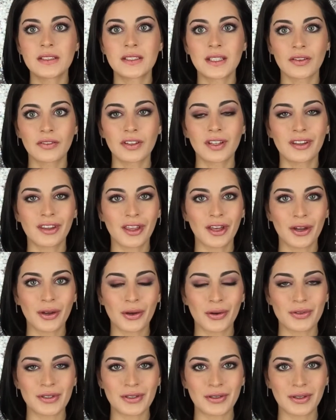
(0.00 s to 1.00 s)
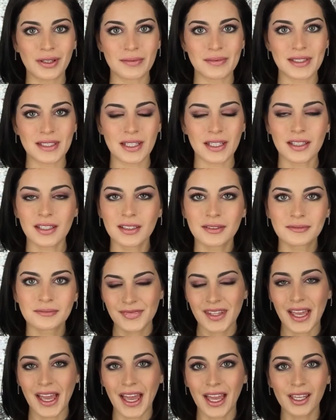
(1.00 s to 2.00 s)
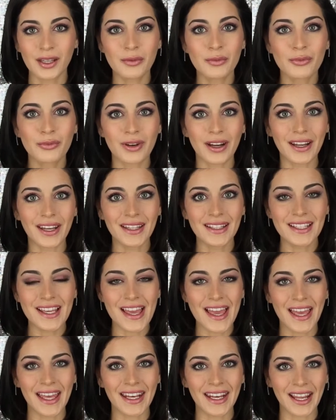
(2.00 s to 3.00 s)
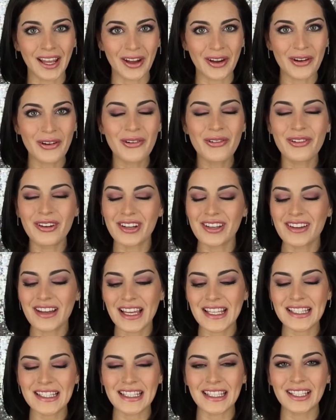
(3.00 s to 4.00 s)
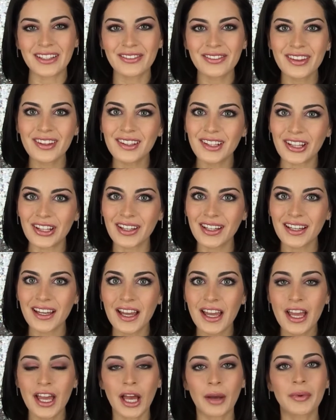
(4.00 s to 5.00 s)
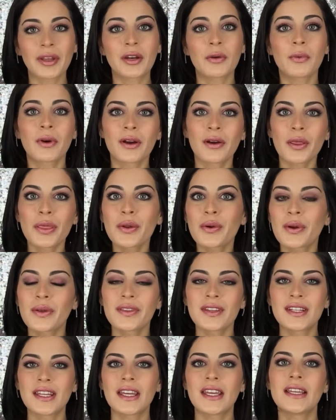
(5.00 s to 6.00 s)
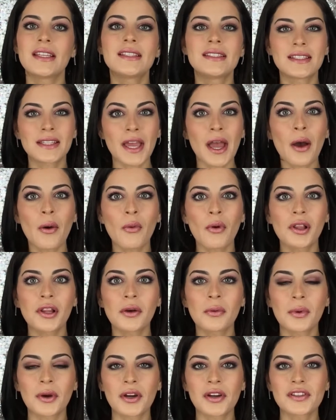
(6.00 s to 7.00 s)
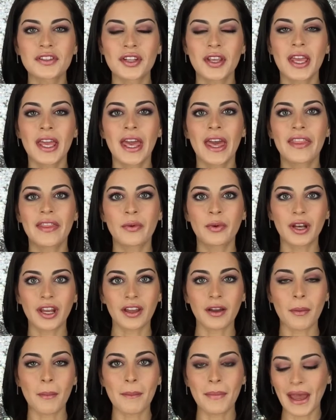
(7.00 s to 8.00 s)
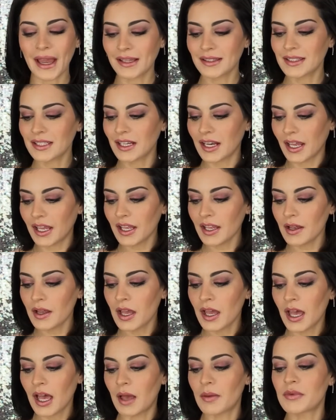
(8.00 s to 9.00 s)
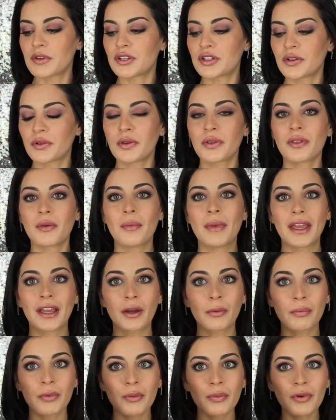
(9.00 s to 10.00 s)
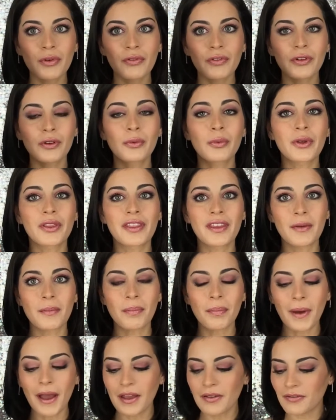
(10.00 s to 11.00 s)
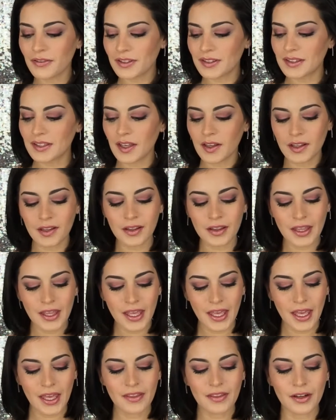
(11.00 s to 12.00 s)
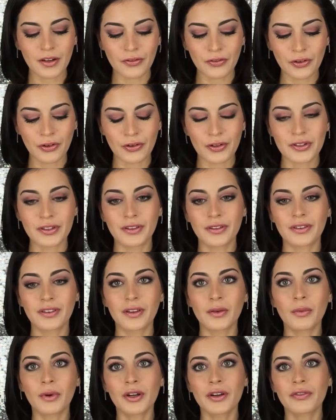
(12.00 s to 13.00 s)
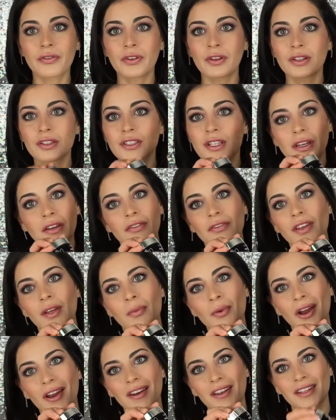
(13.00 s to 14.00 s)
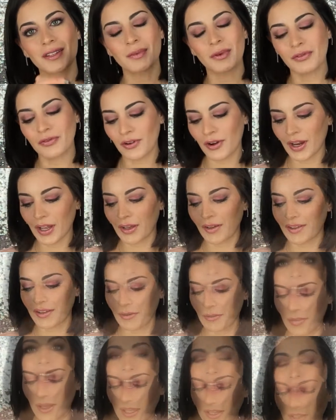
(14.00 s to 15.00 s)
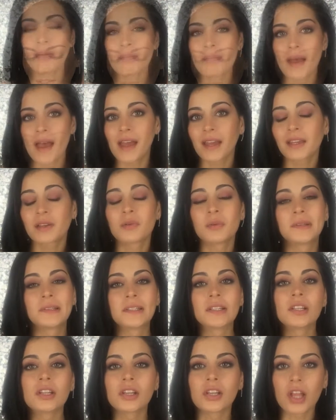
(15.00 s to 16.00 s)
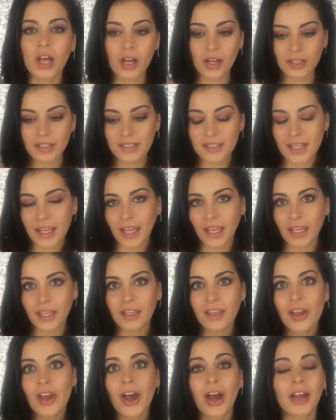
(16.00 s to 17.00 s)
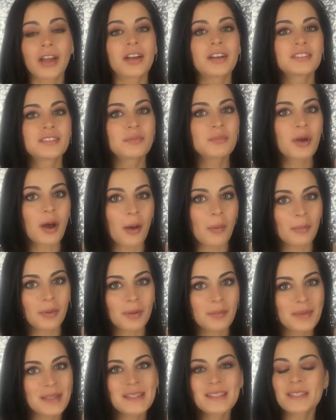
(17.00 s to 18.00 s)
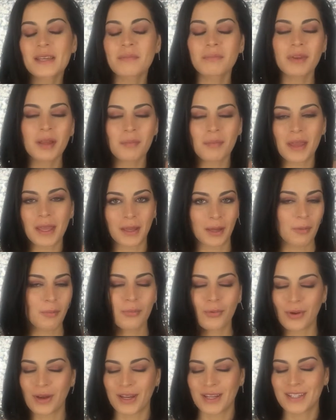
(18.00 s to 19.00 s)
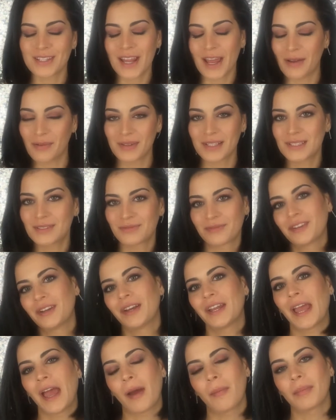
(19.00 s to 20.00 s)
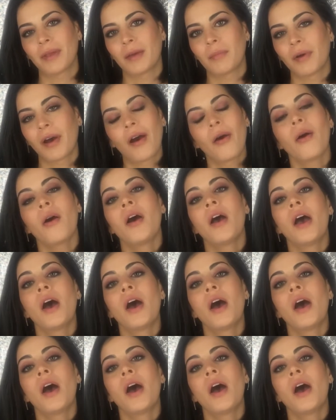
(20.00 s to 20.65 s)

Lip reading: Definitely a go-to lipstick. I am ready to head out. What do you guys think of the look? I'm going to wear it throughout the day, see how well it wears, and then when I come back tonight, I'm going to show you the makeup removal with the Bifacil, and then of course use the wonderful Genifique products before I go to bed. I'm back. It was a long day. I got some compliments on my makeup, which I was very happy about.